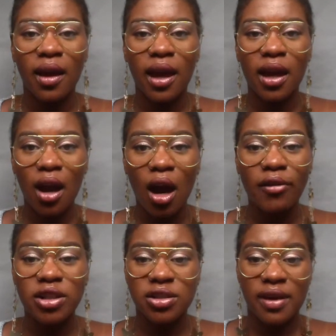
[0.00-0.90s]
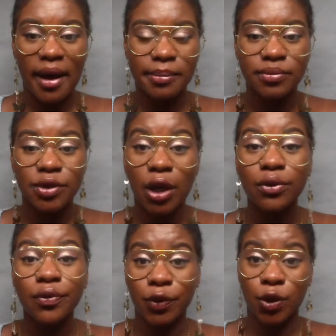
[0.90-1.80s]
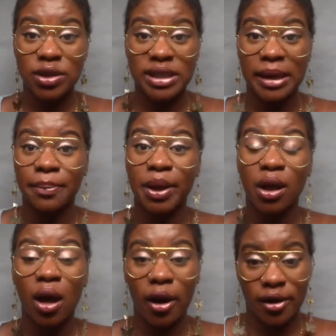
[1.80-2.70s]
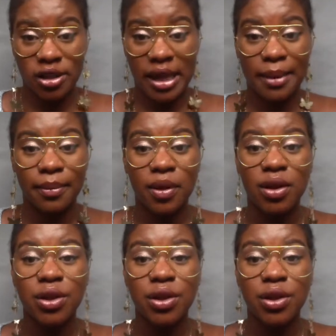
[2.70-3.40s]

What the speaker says: Encourage them. Don't force them, but encourage them